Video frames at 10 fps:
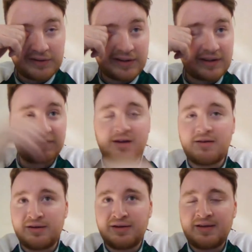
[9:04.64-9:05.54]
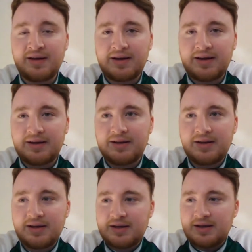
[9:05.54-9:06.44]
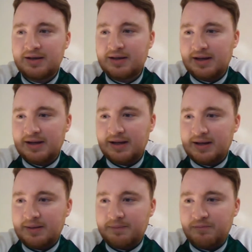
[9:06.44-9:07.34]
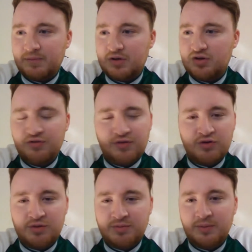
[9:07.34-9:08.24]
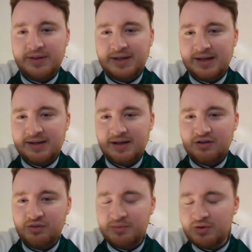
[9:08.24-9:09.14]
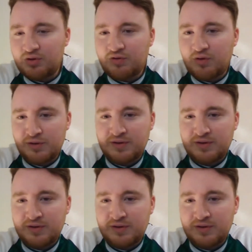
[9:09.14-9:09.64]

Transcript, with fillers: to on a Saturday and that, and uh, it just fills up your weekend, yeah. It's something to look Aye. forward